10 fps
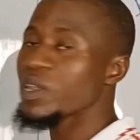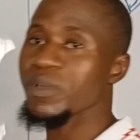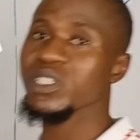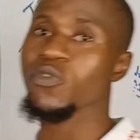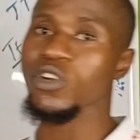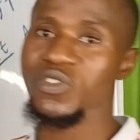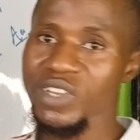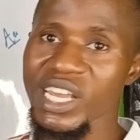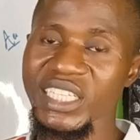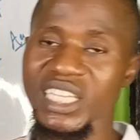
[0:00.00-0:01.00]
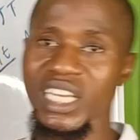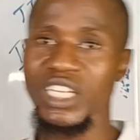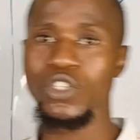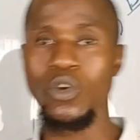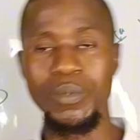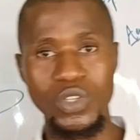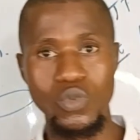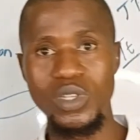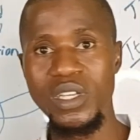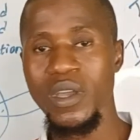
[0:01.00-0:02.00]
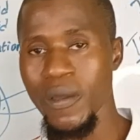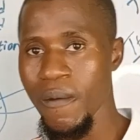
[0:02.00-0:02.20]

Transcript: means first filial generation between